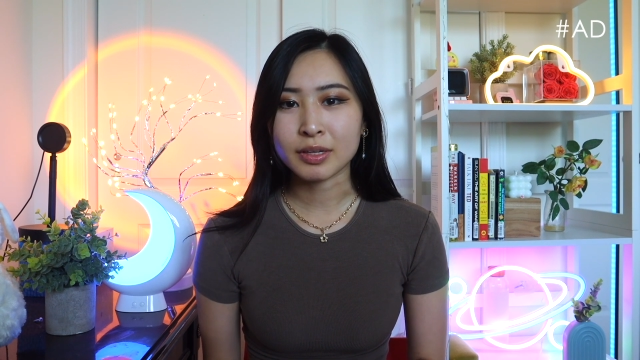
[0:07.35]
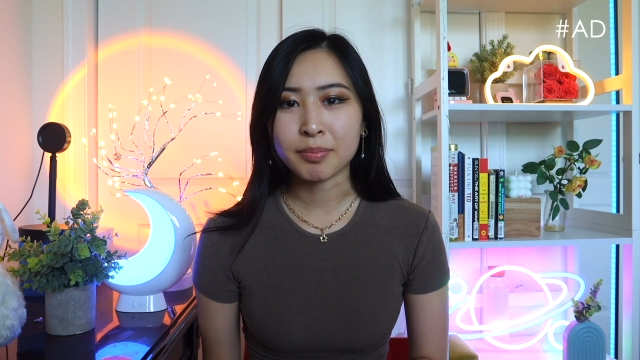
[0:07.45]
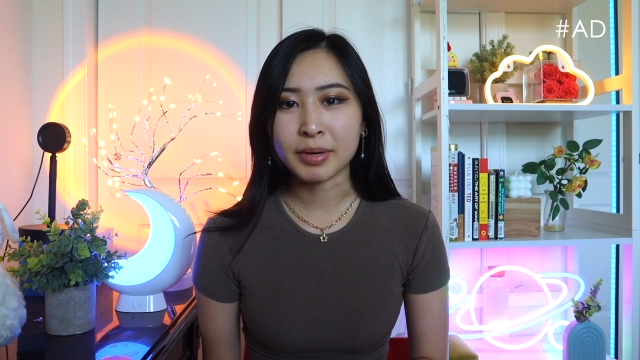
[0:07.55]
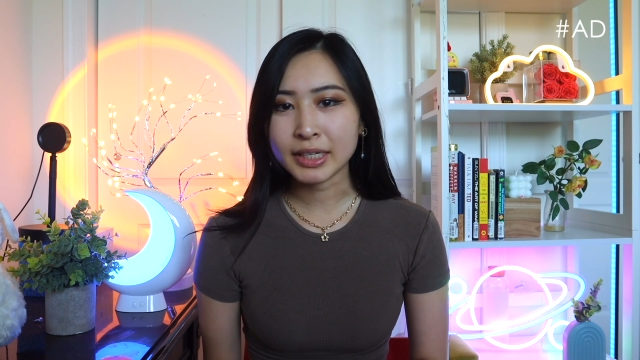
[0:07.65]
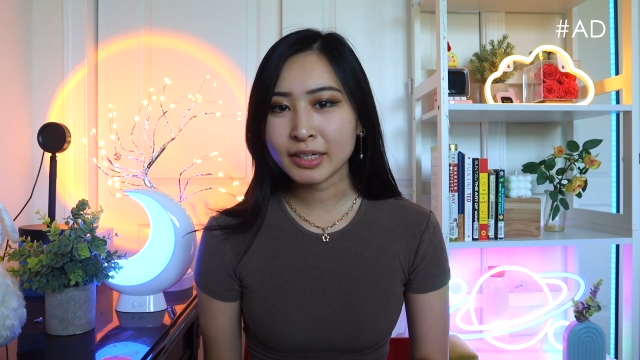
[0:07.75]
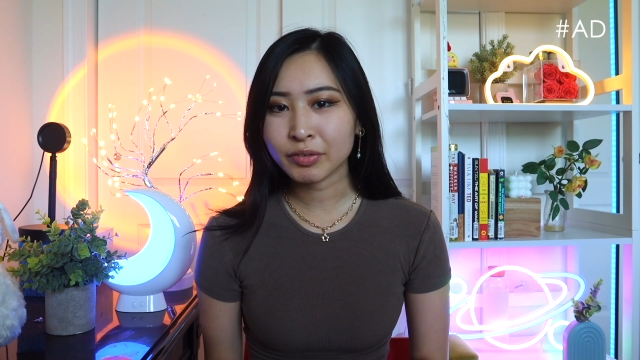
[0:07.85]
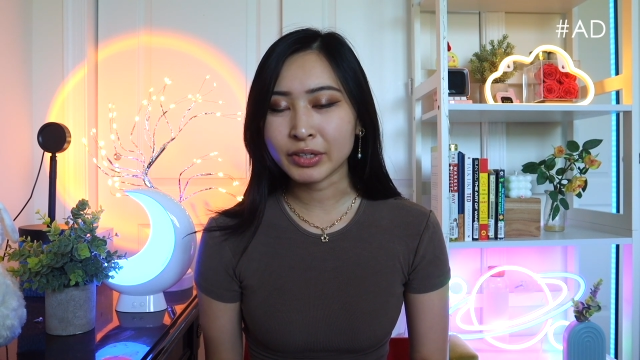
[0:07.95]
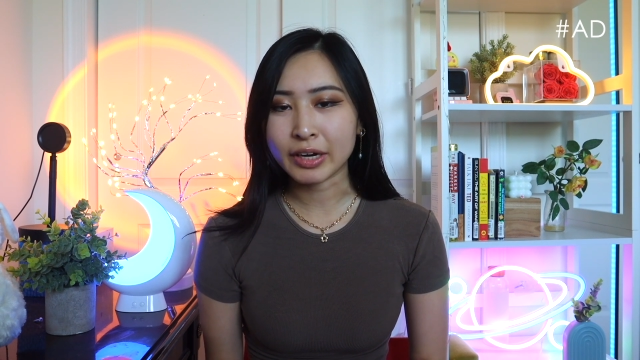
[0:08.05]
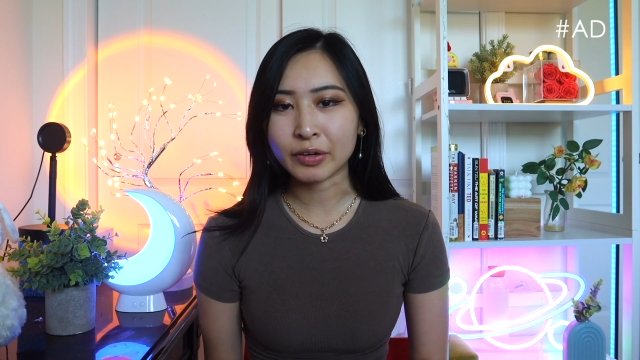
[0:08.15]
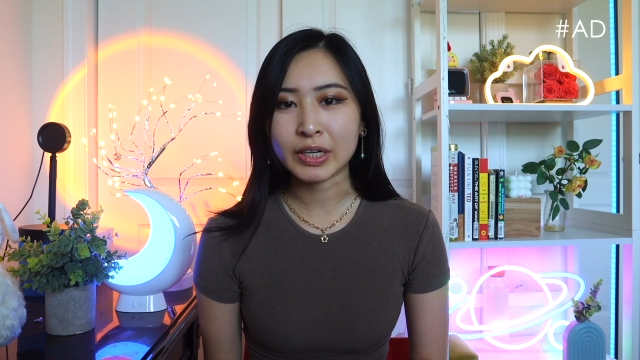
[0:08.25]
many
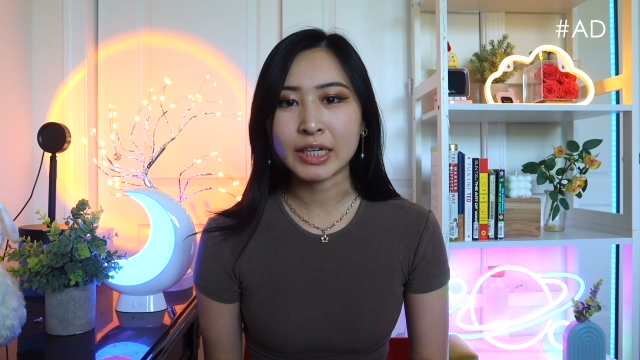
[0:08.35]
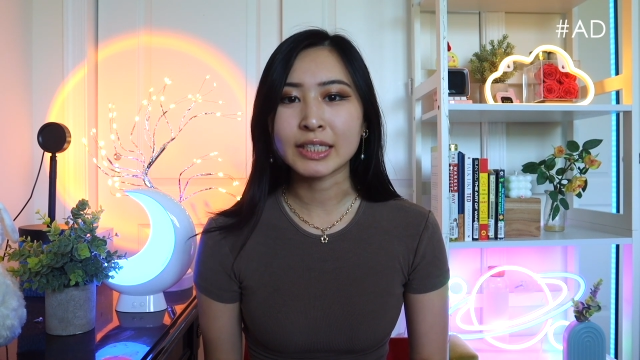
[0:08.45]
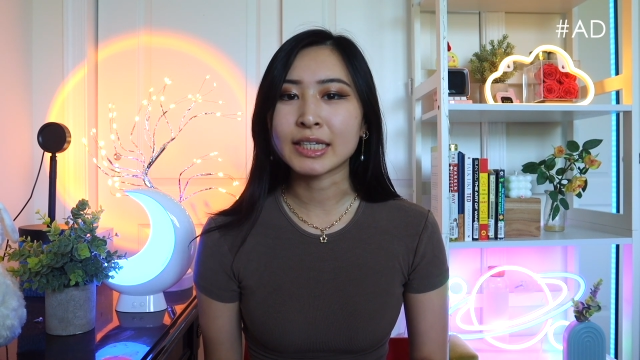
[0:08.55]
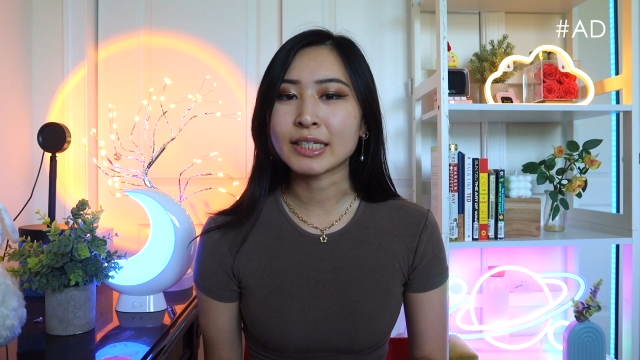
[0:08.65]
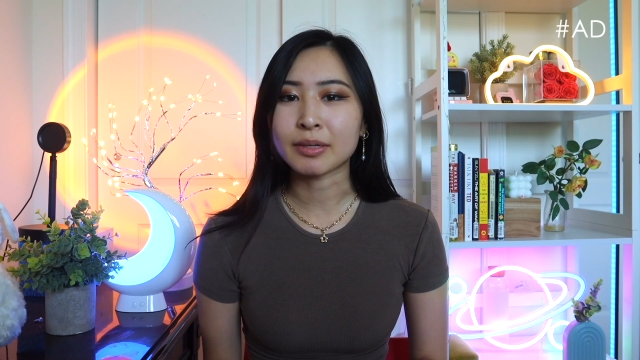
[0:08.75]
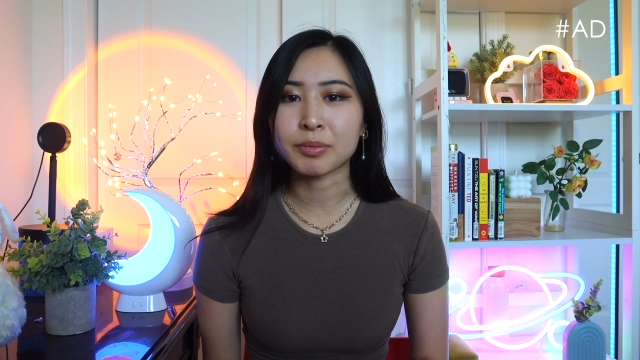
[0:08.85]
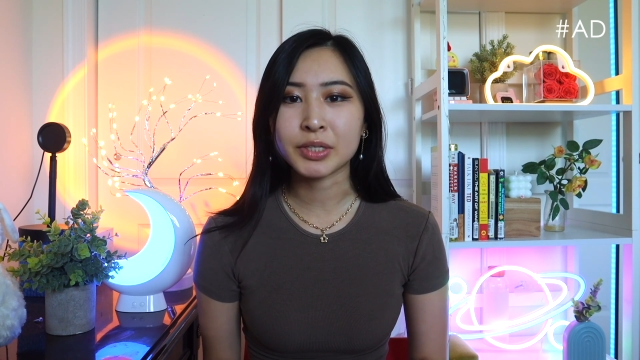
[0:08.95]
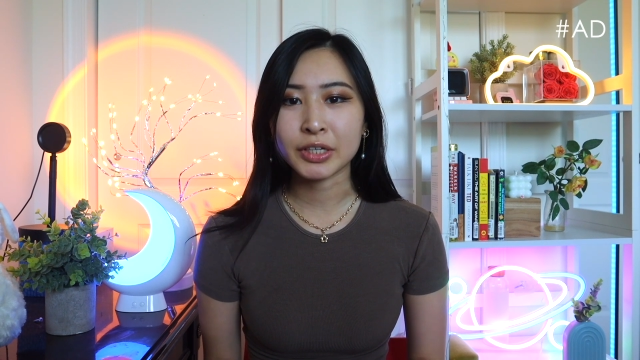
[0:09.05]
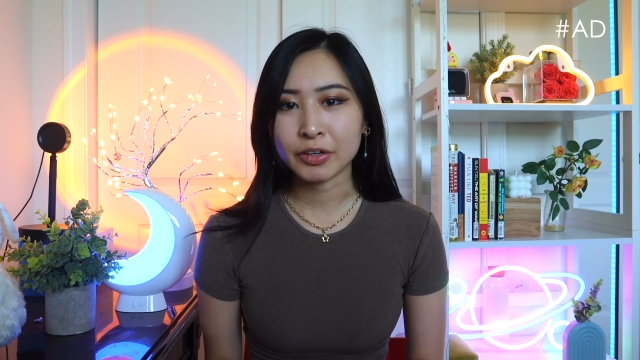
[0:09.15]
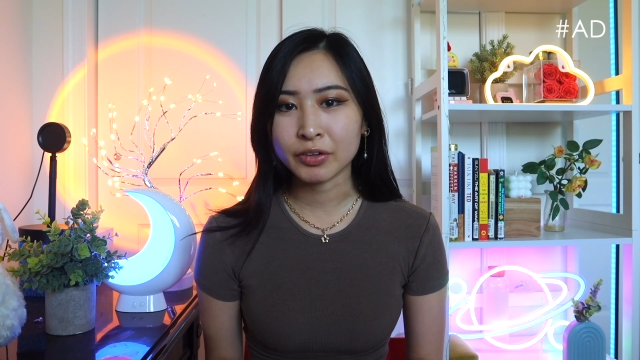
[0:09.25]
different areas in
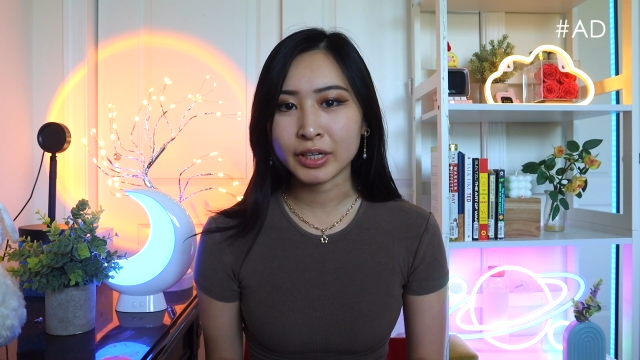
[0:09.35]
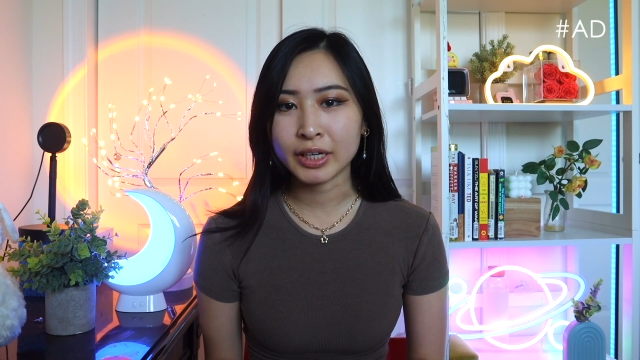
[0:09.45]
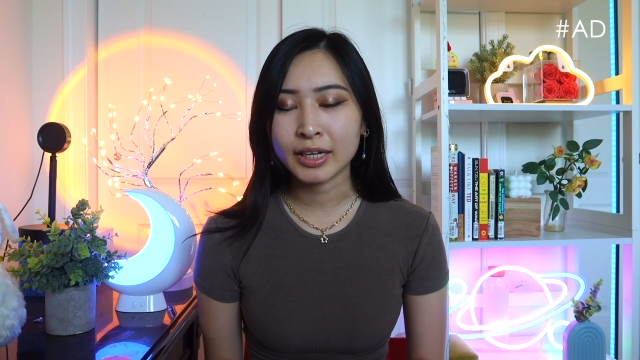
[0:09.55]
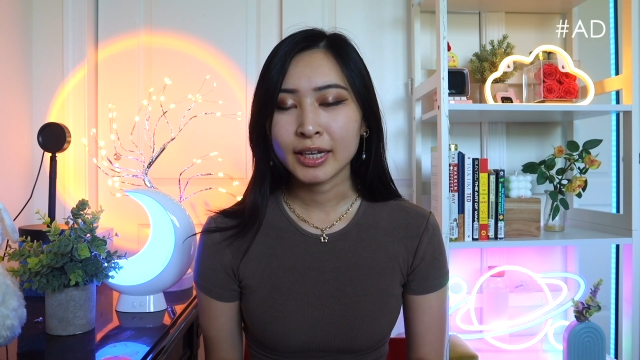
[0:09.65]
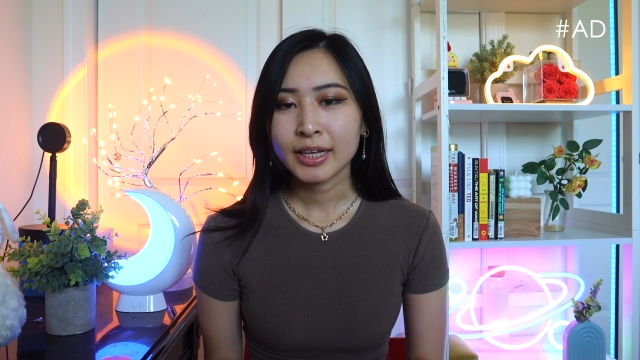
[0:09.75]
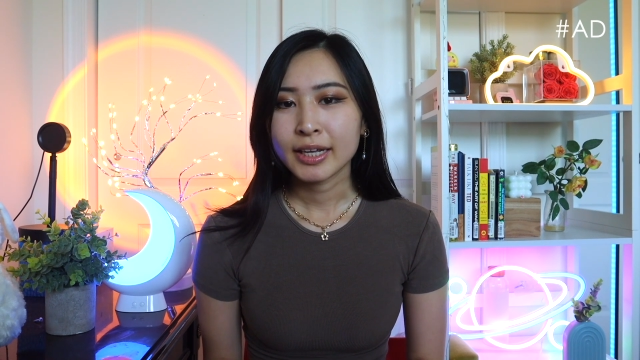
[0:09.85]
cybersecurity,